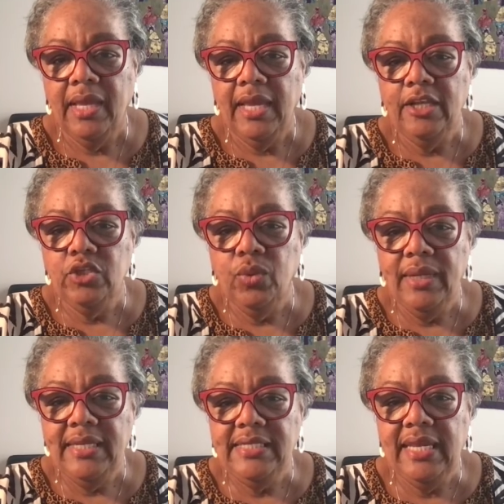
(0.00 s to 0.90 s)
In
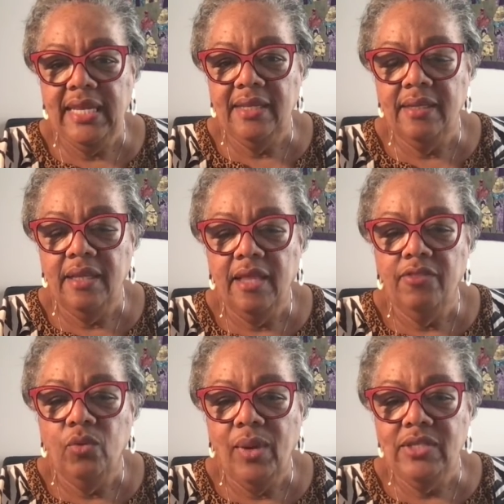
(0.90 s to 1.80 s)
2010,
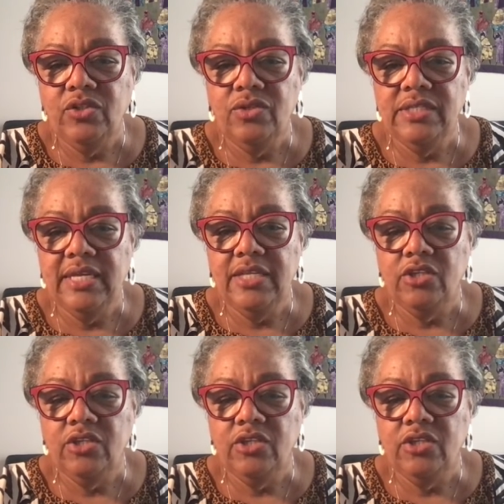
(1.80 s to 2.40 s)
the Western States